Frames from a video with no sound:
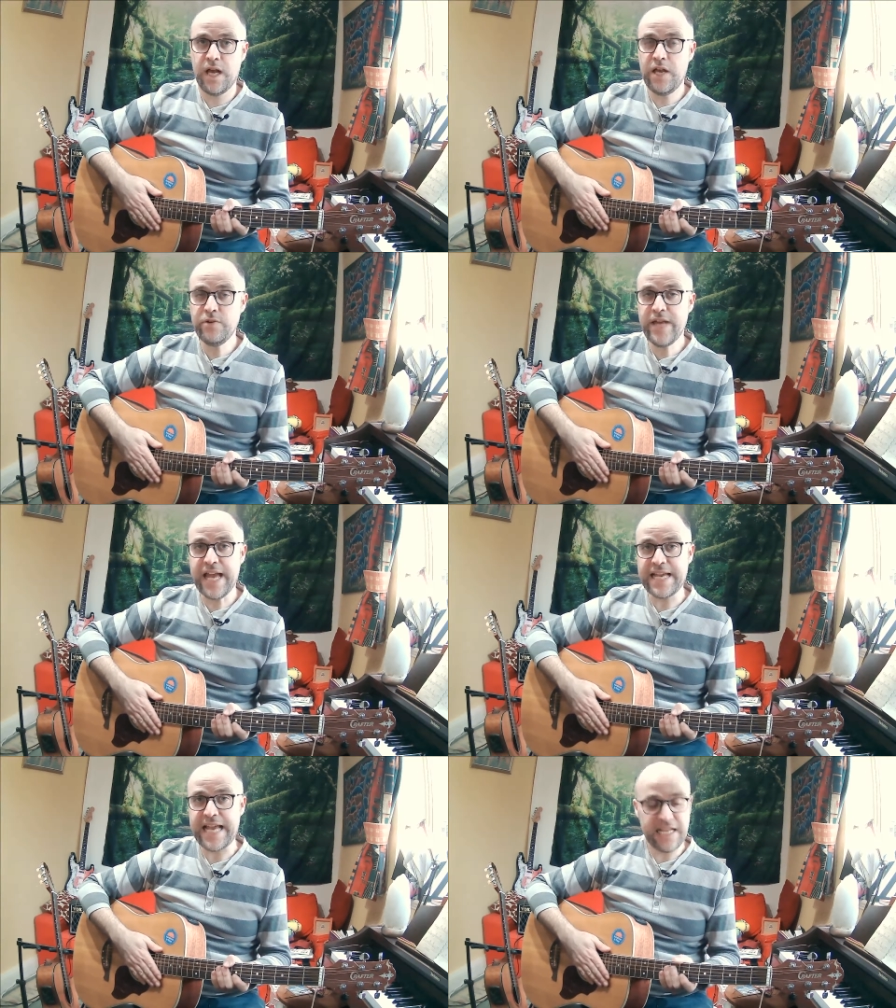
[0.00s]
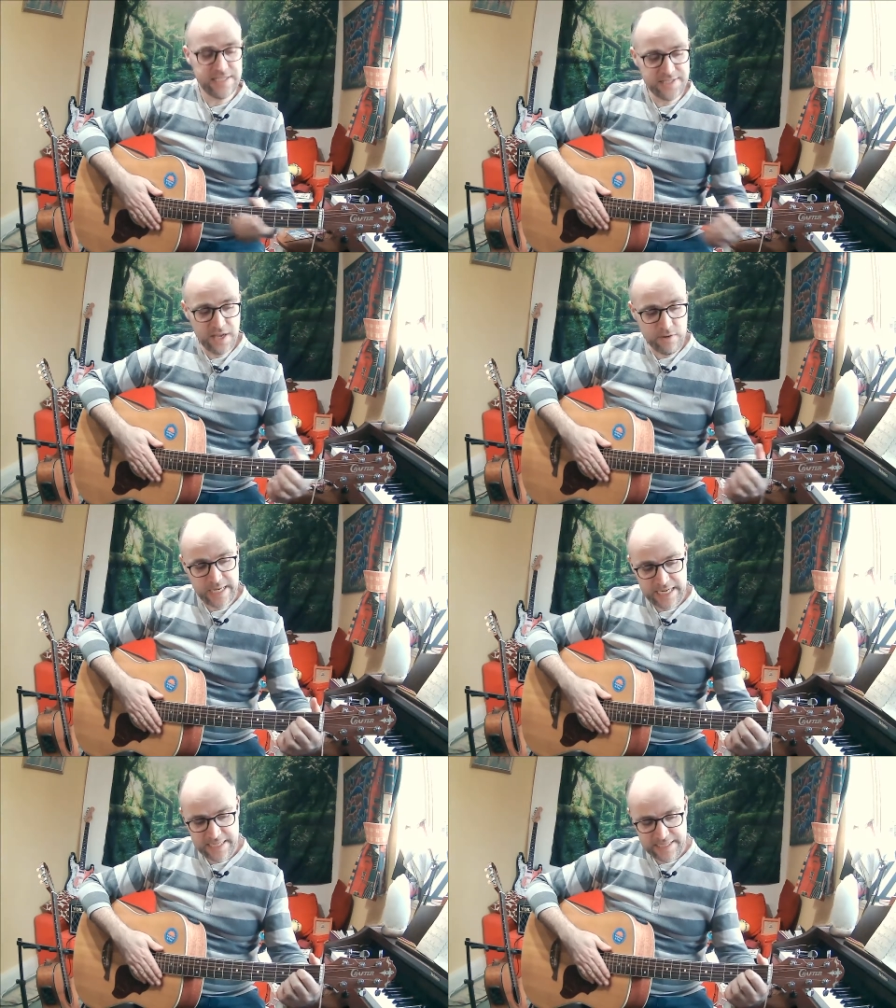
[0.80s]
Okay, so
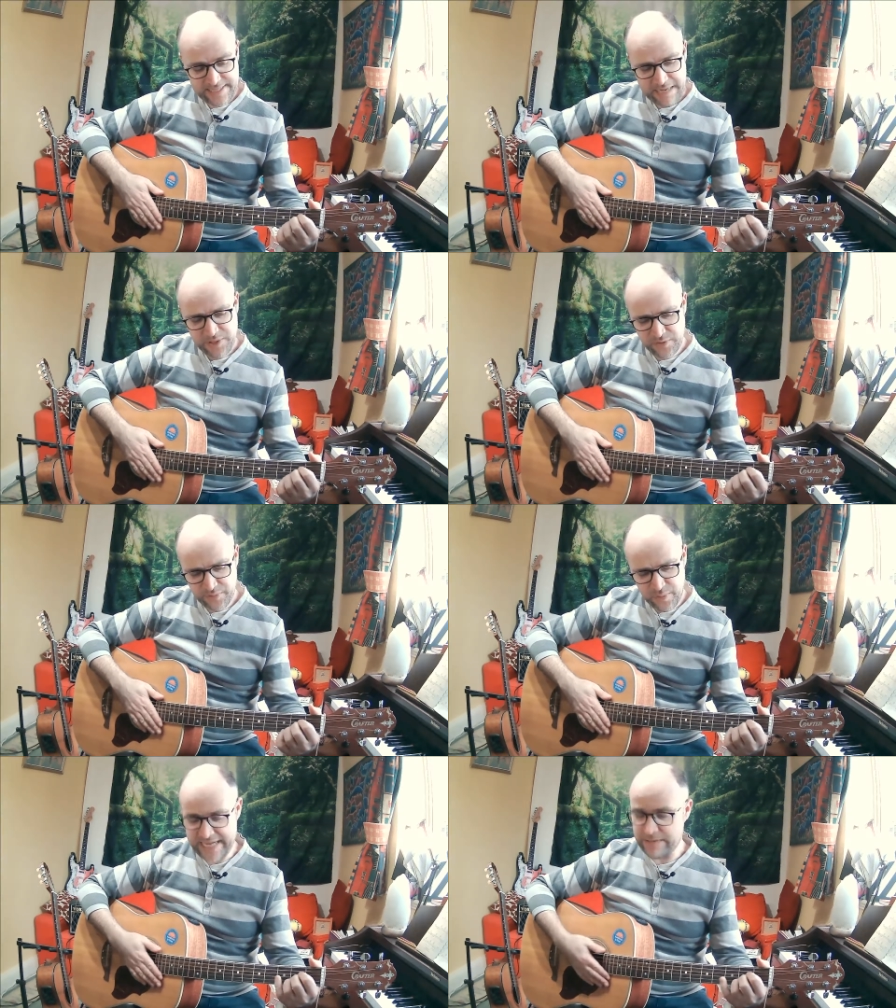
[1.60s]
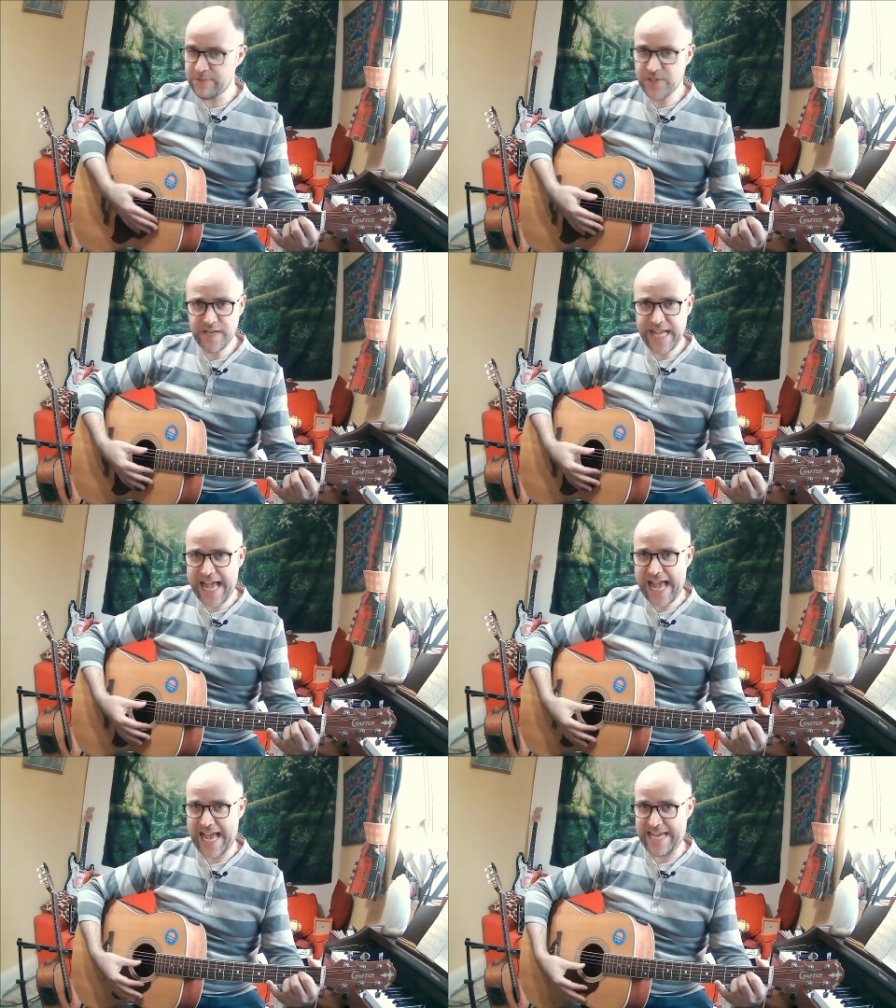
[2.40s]
in the same sort of way, we've done
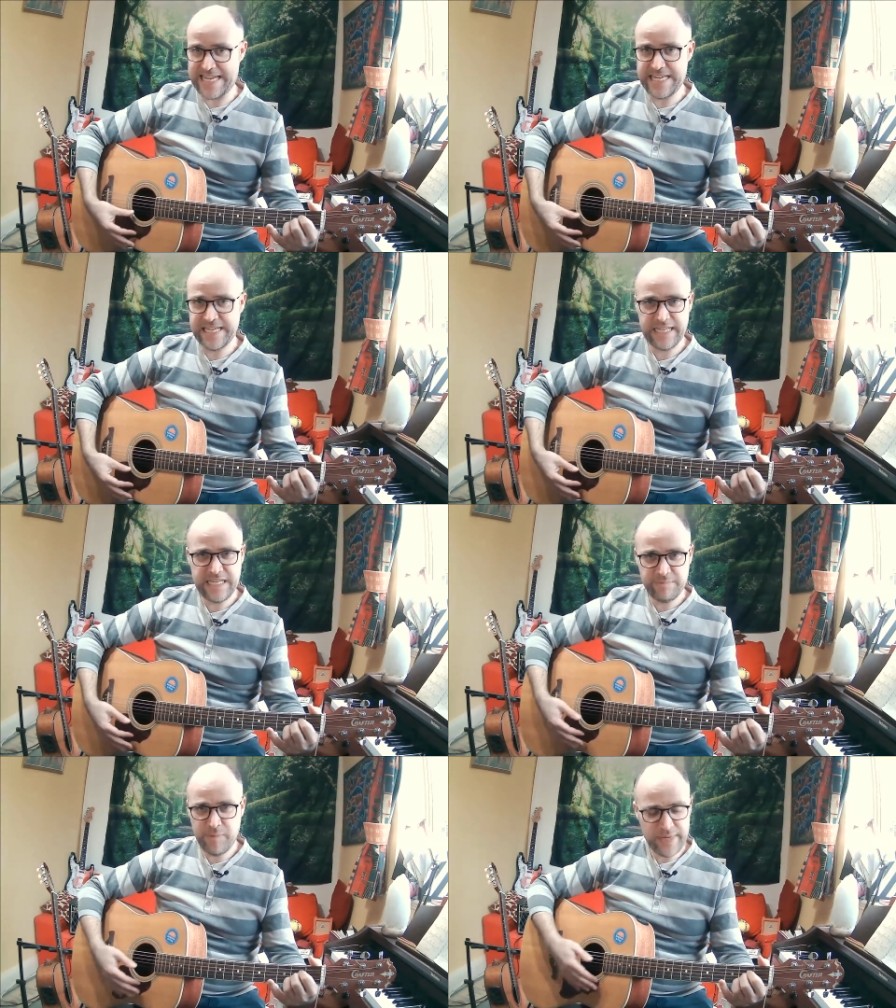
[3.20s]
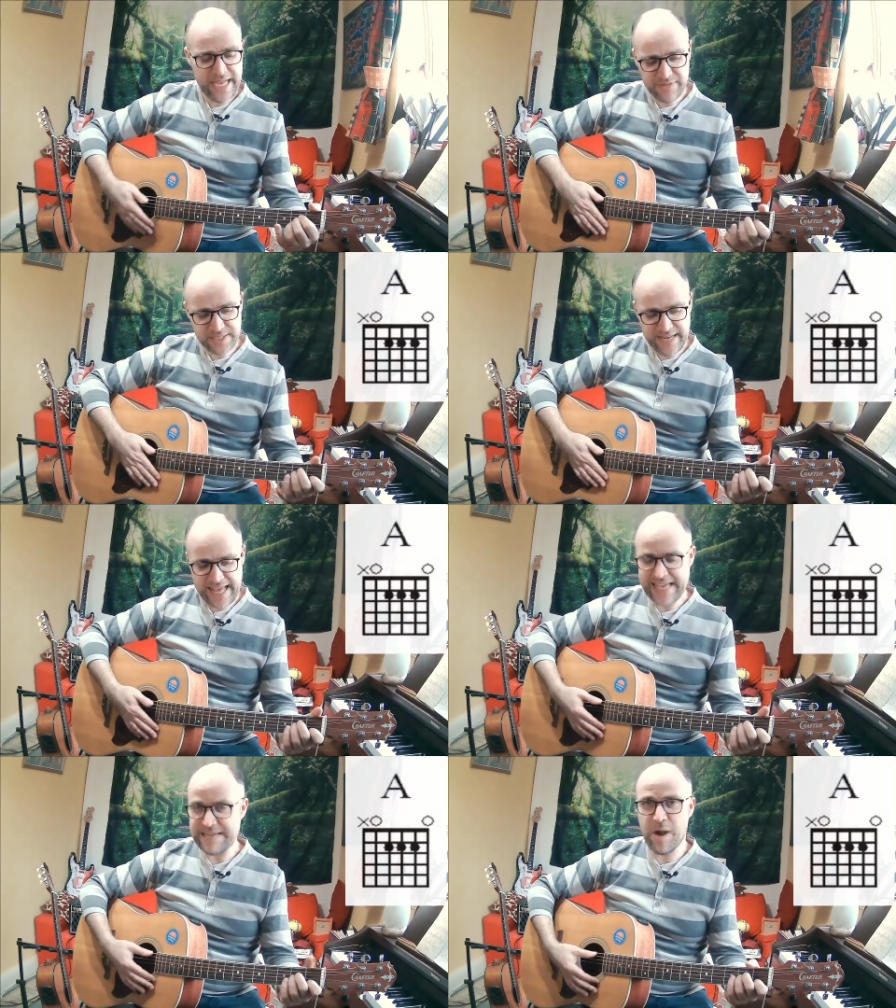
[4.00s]
A, but we haven't done
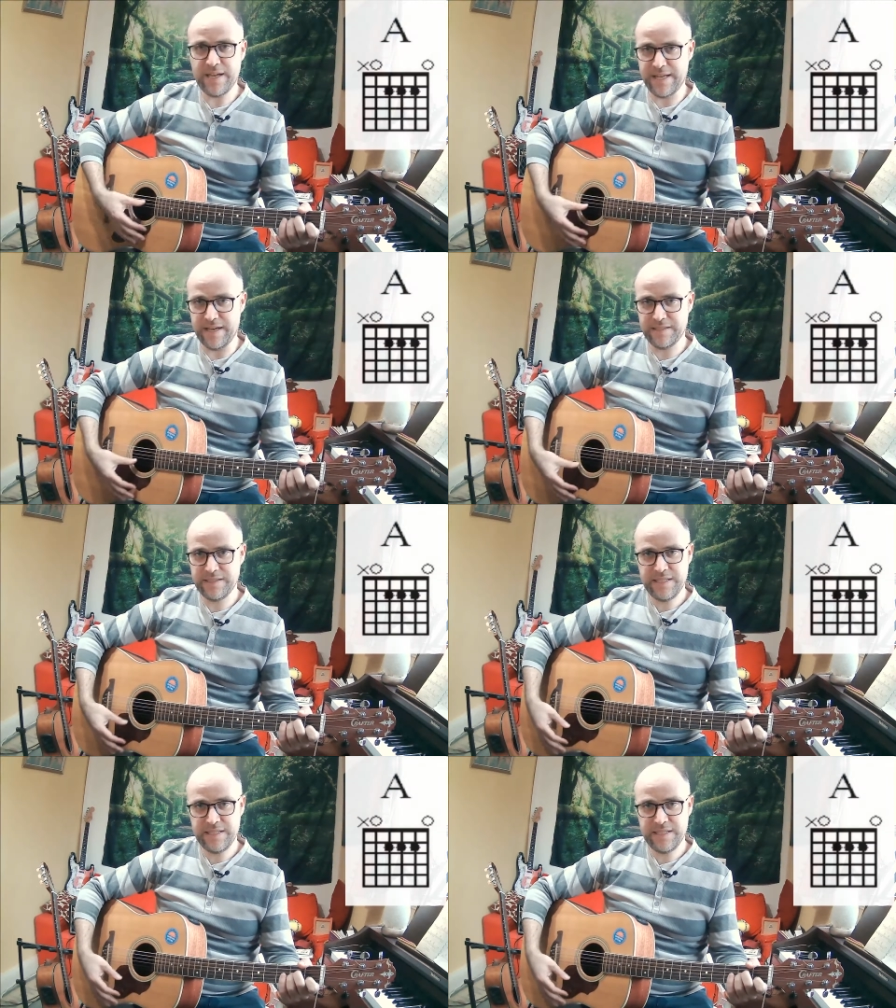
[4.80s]
A minor.